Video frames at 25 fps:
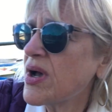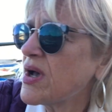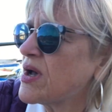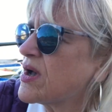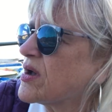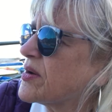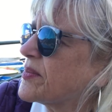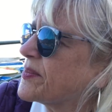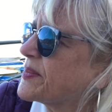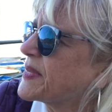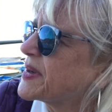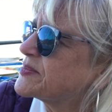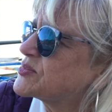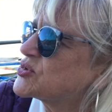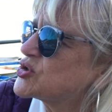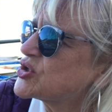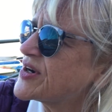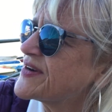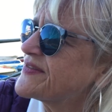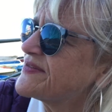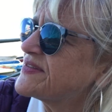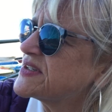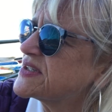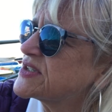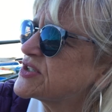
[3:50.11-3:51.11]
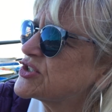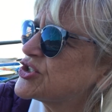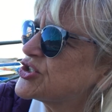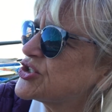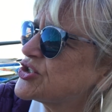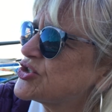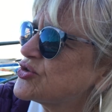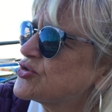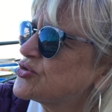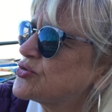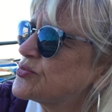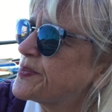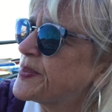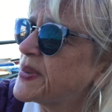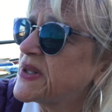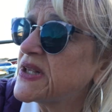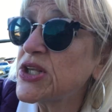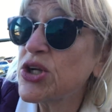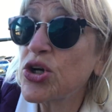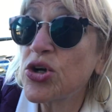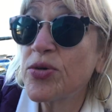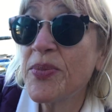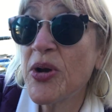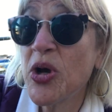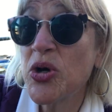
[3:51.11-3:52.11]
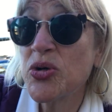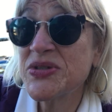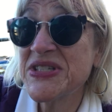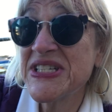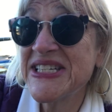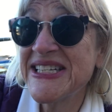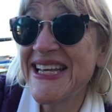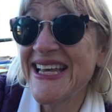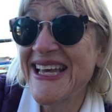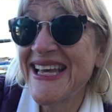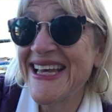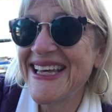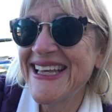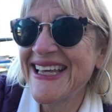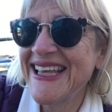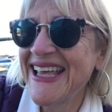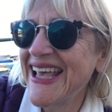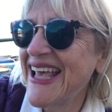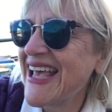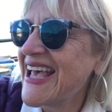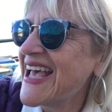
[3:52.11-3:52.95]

I'm traveling to Palermo today,